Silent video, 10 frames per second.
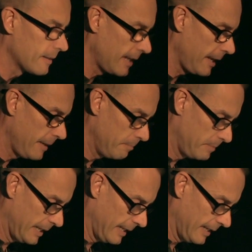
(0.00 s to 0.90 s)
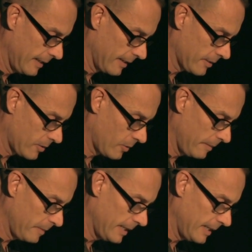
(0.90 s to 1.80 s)
can be
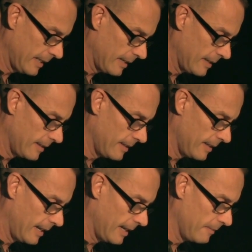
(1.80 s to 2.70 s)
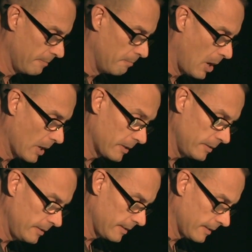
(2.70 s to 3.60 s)
extremely
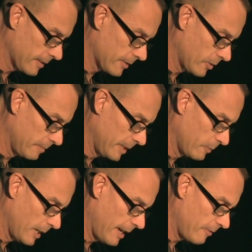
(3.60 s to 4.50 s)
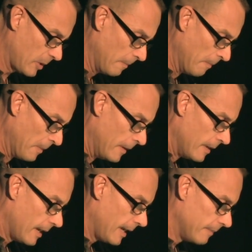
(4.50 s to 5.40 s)
modern and extremely whatever.
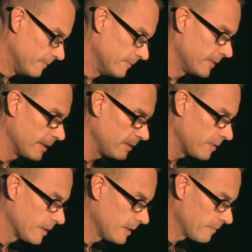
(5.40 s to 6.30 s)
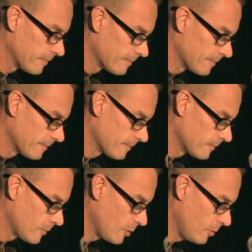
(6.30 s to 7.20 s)
Very, very
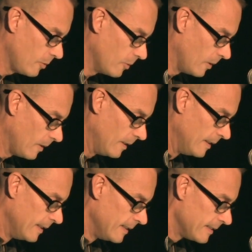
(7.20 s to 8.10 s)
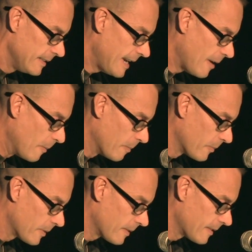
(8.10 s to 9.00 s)
cool. Now,
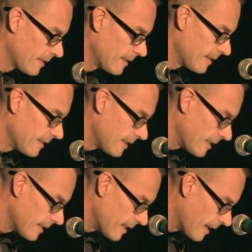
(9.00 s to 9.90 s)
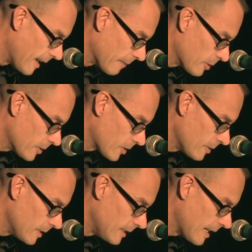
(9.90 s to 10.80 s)
I'm going to
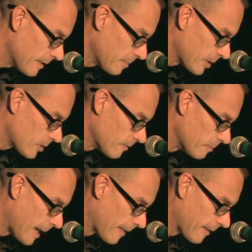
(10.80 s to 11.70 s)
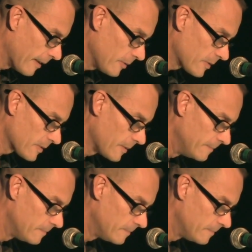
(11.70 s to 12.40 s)
show you another picture of a bathhouse,